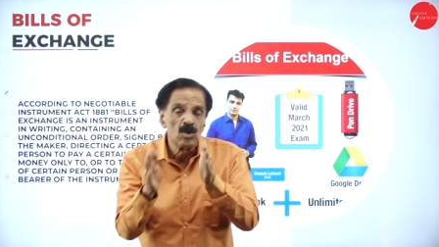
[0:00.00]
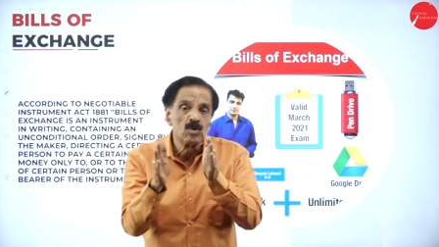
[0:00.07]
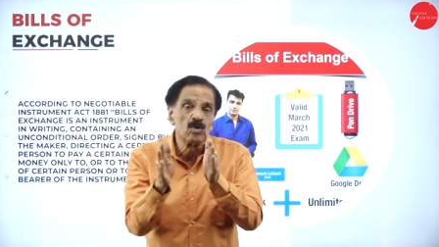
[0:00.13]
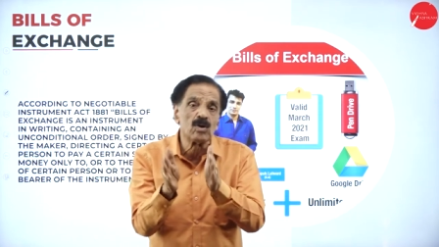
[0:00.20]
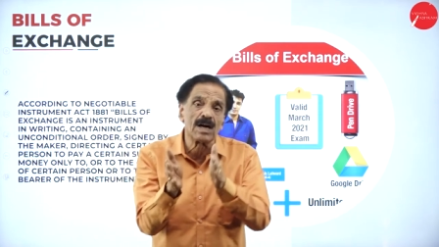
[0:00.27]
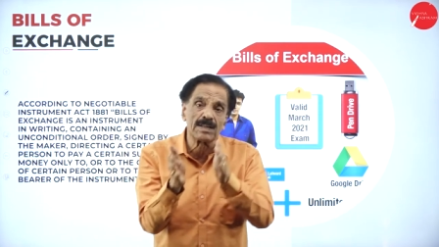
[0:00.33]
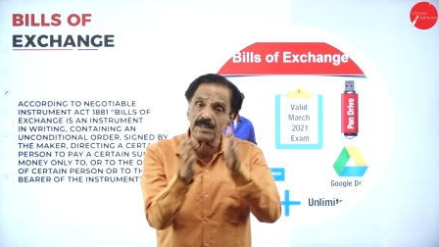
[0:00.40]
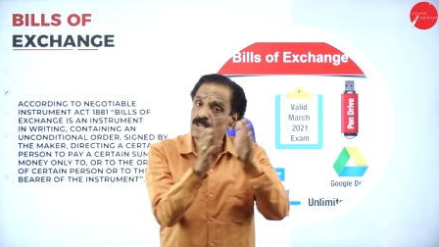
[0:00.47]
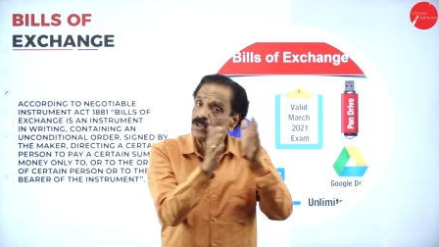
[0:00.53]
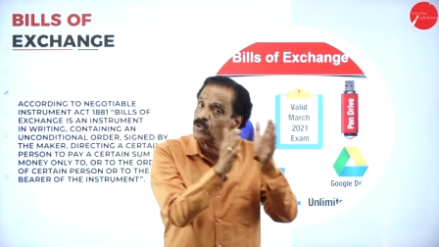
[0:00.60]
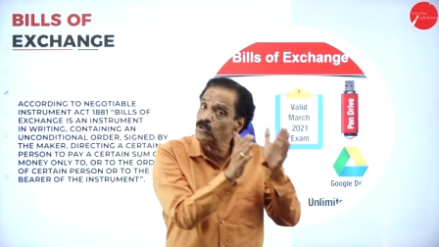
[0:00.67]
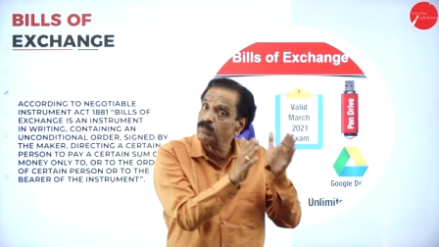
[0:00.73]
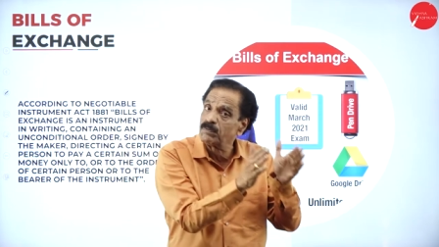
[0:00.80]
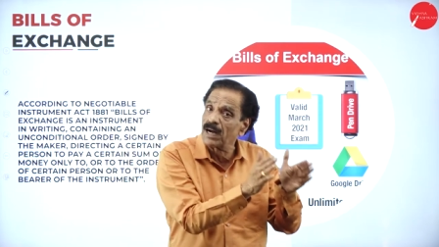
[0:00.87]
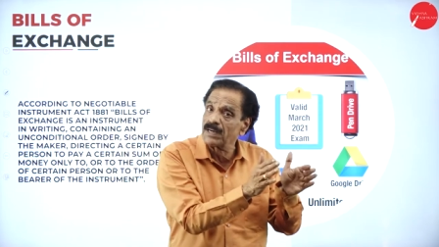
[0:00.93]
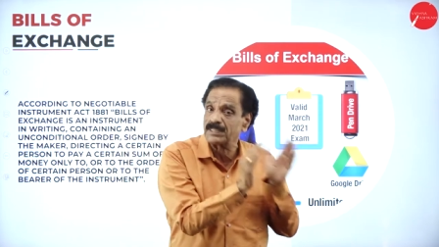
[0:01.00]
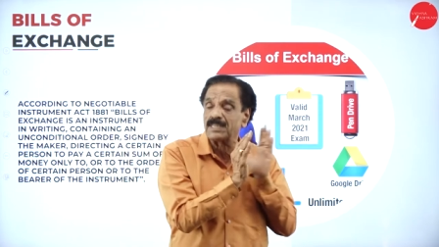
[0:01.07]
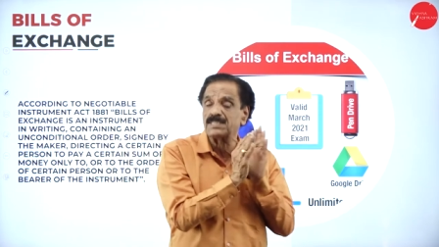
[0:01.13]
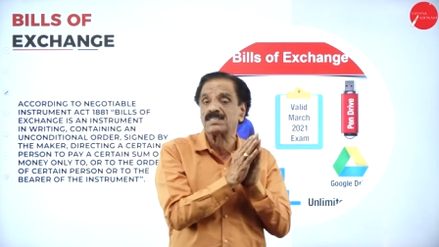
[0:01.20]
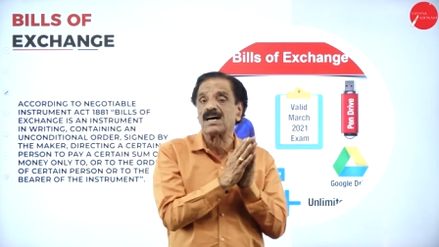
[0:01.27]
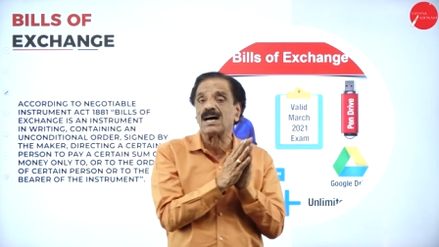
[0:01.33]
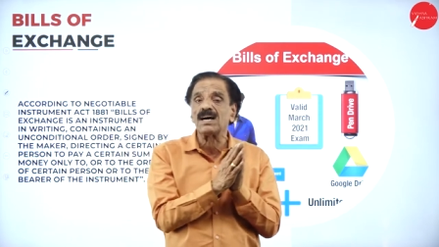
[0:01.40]
Who are the two
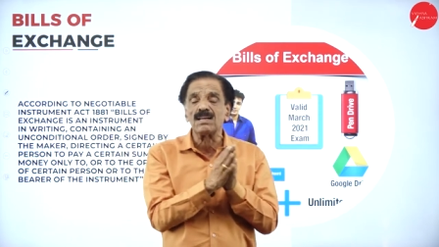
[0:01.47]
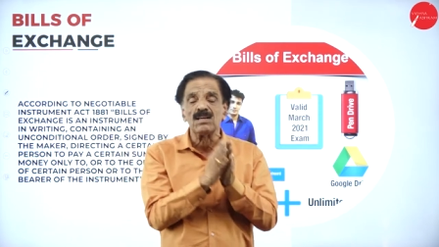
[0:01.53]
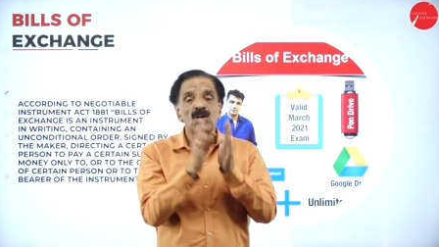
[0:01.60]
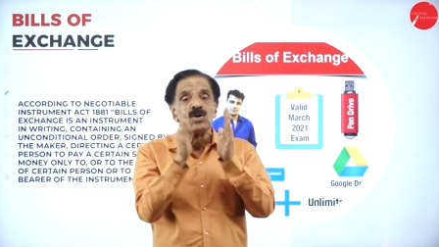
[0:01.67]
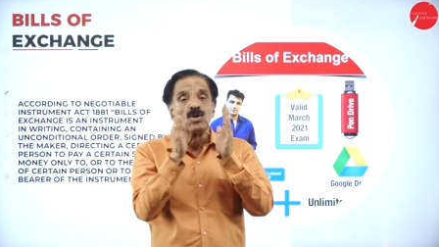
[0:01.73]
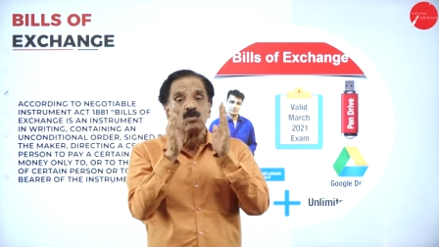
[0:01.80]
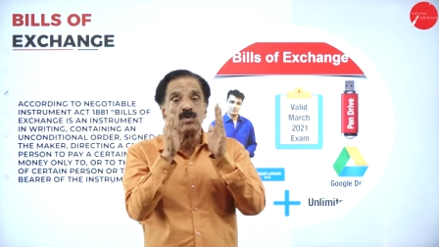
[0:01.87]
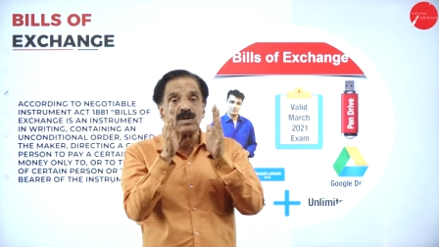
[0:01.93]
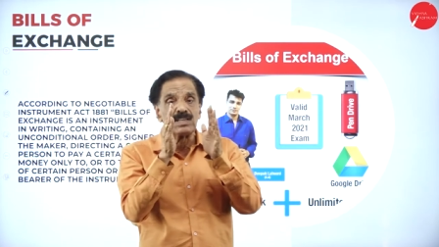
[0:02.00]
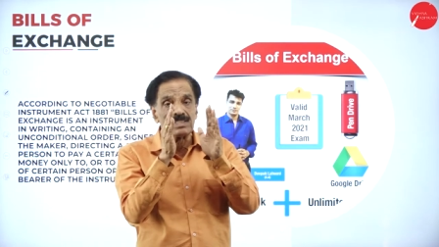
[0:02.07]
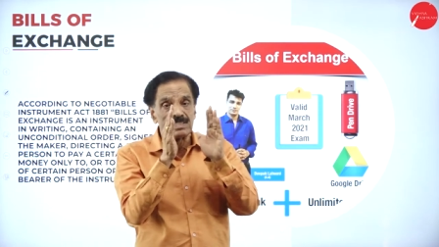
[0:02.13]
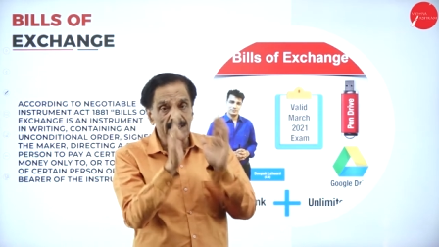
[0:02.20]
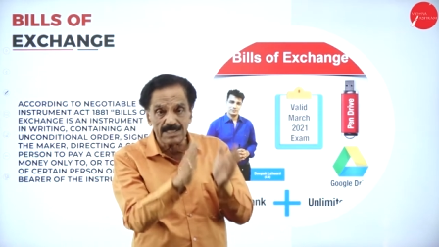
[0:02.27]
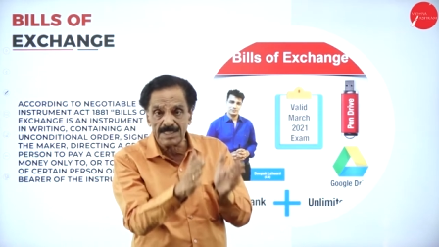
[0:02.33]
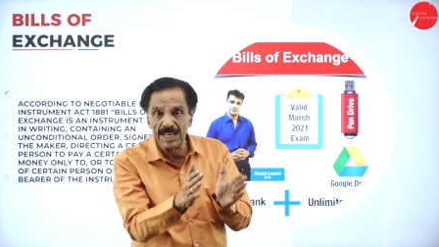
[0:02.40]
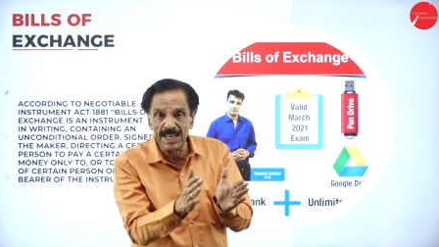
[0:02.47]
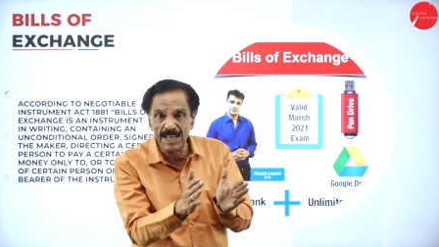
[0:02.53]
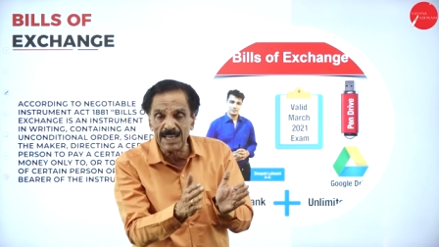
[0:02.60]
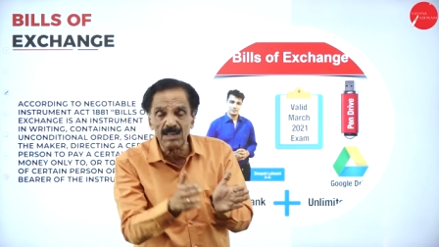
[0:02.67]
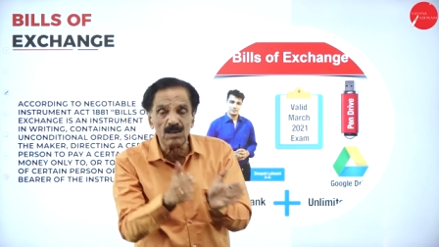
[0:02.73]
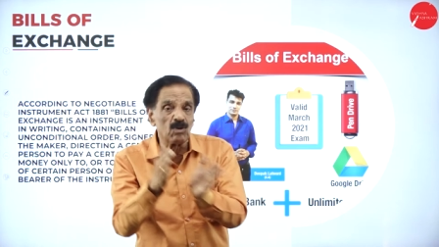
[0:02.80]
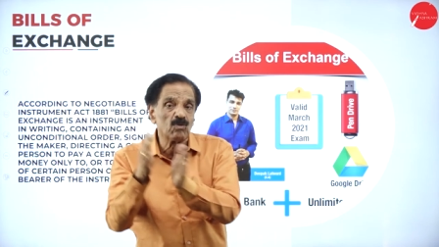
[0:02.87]
parties are one is the
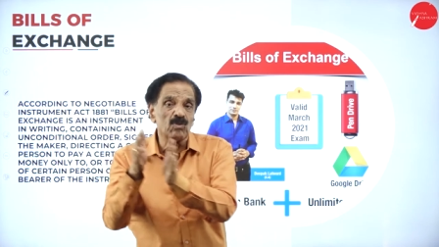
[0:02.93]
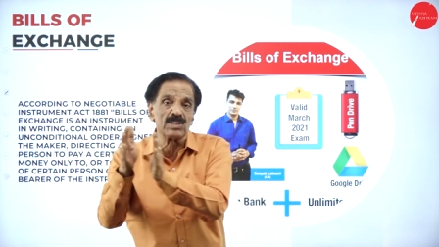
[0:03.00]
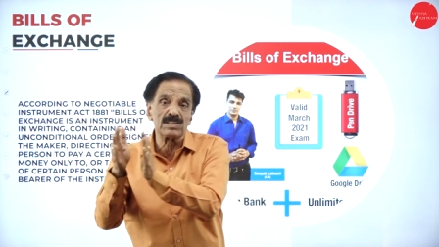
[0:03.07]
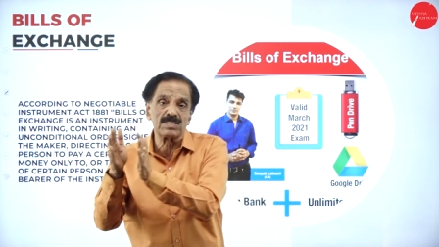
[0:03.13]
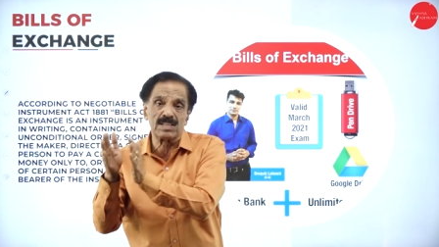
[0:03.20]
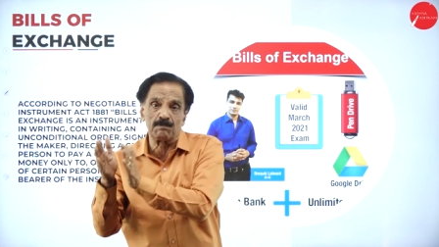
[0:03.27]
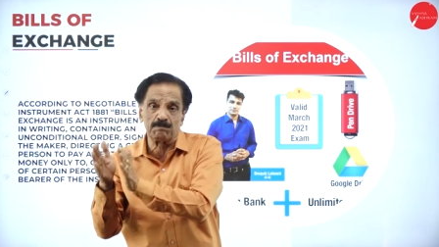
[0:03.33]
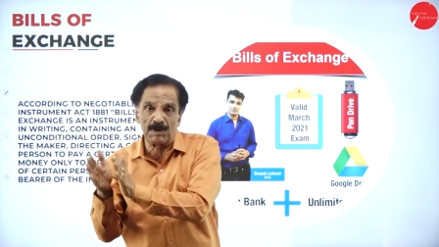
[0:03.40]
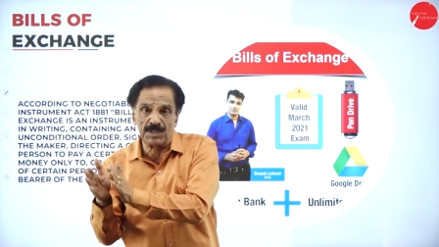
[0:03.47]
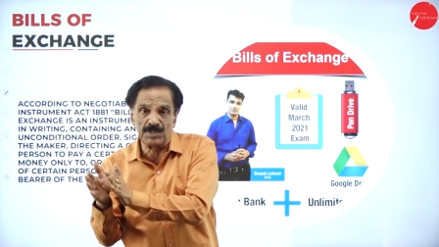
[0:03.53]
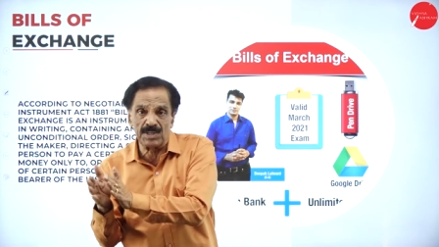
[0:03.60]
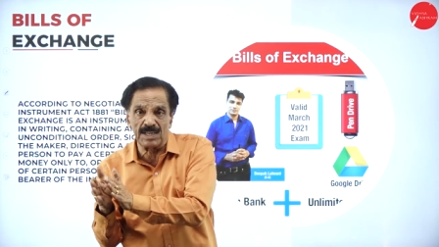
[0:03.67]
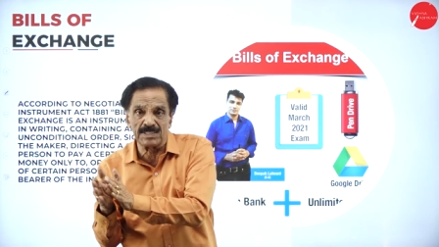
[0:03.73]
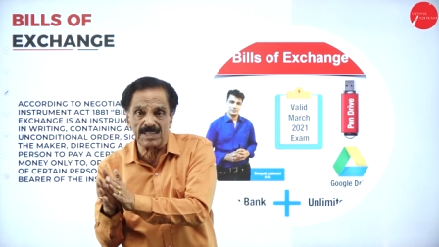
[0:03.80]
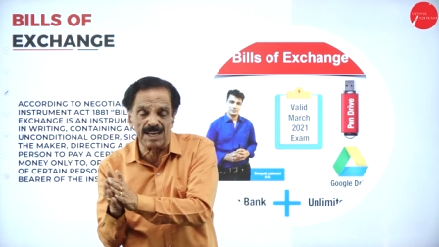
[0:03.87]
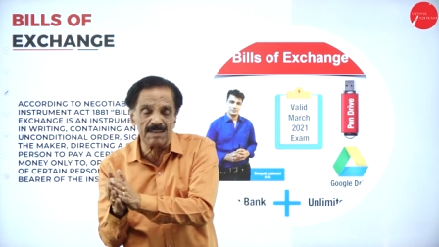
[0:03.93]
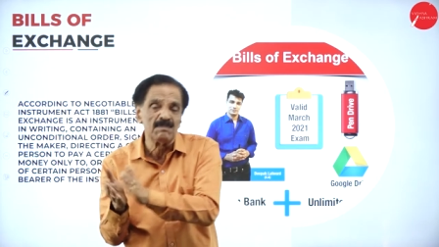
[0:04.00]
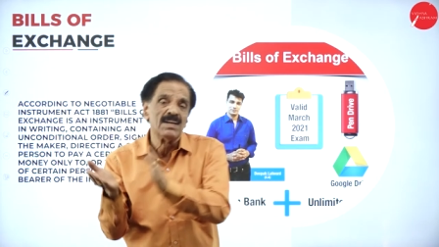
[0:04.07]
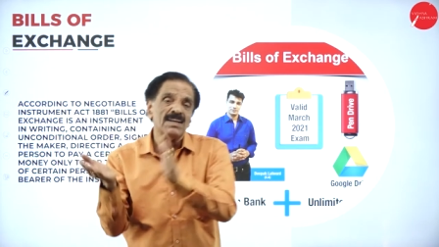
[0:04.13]
seller, one is the purchaser.